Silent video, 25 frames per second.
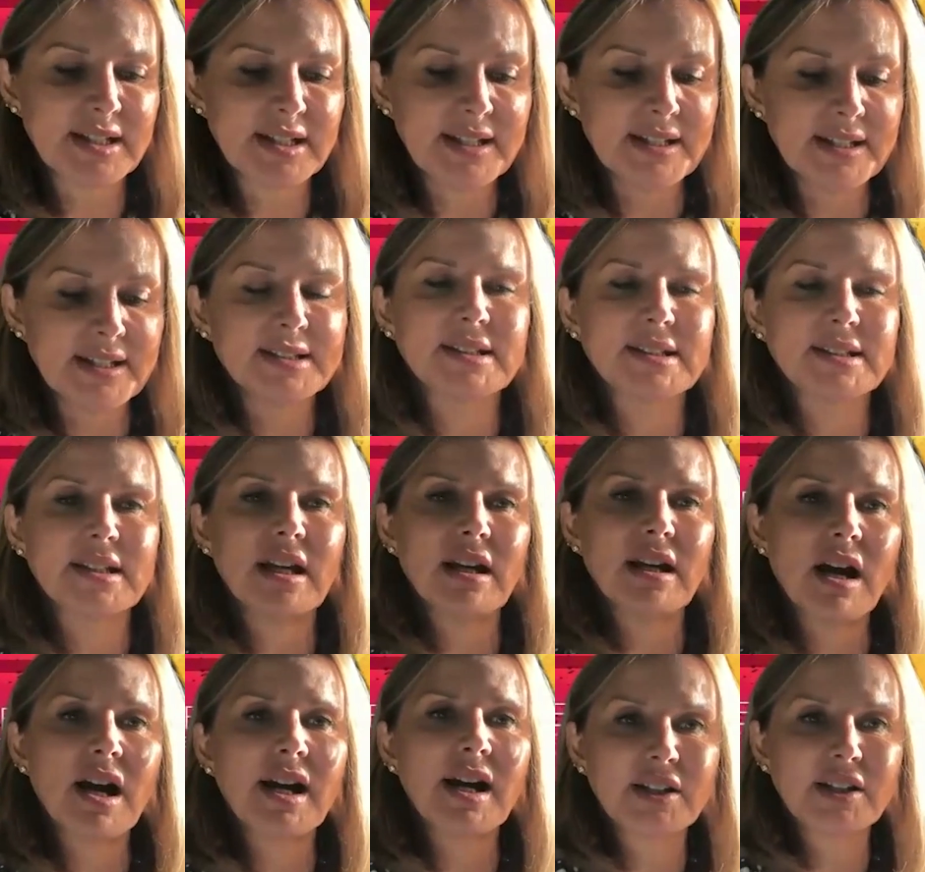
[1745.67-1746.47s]
is
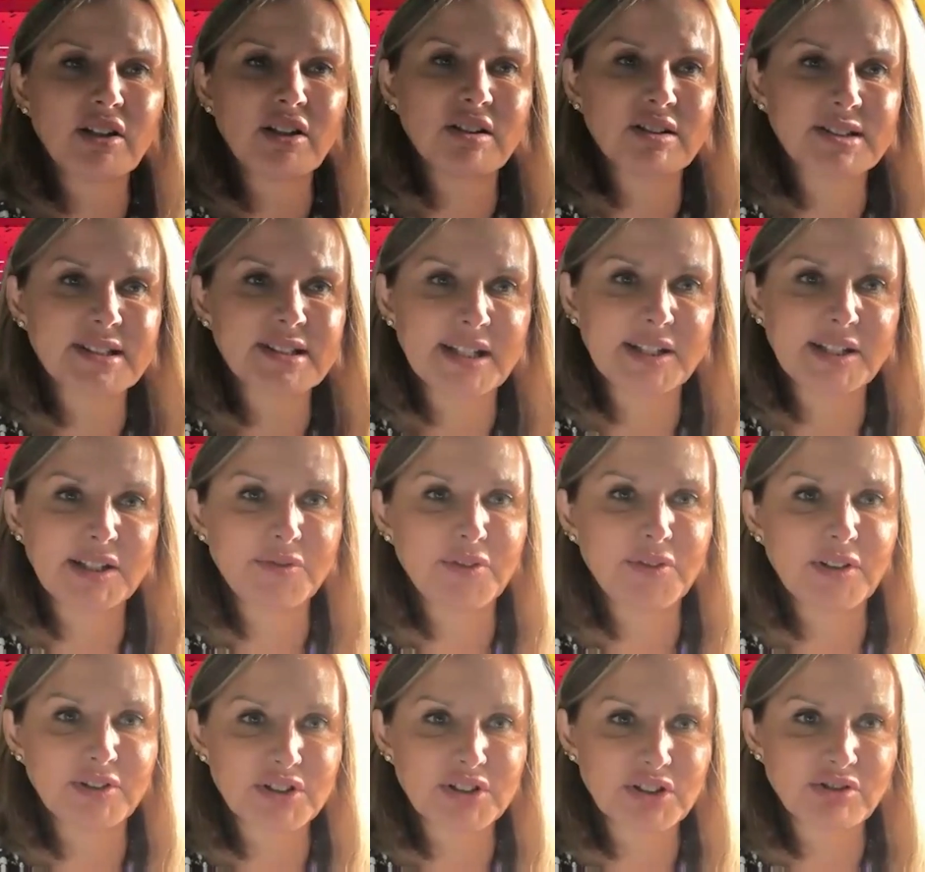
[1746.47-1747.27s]
I can't take a
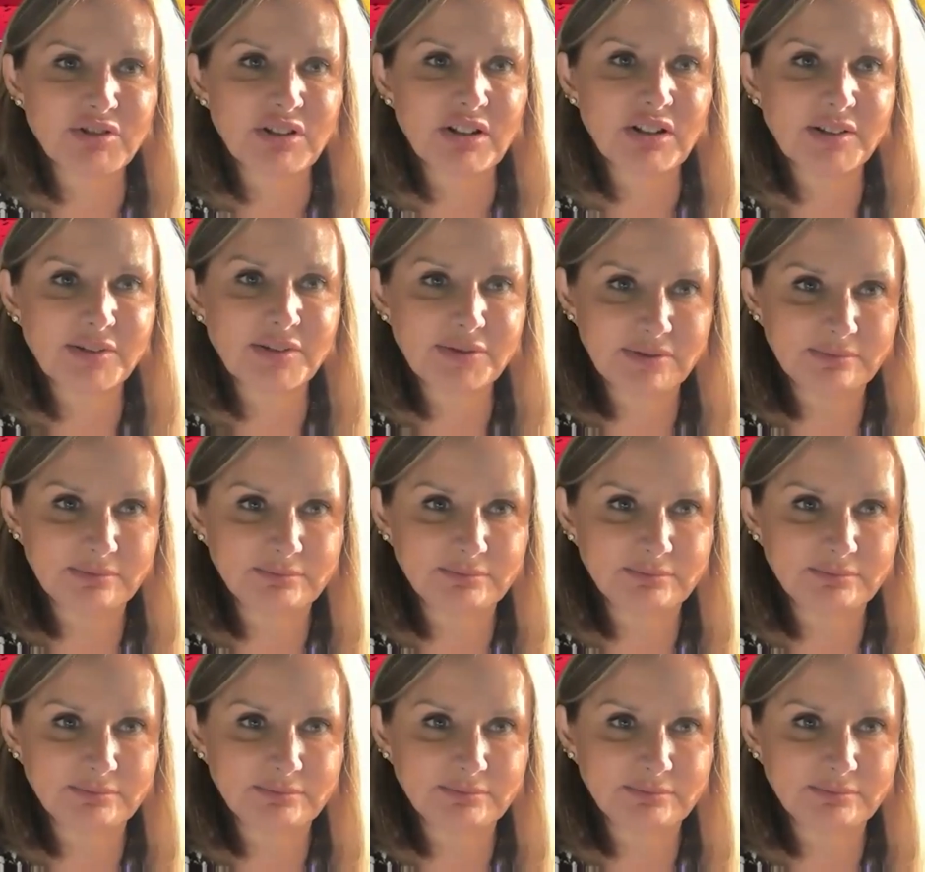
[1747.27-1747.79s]
photograph.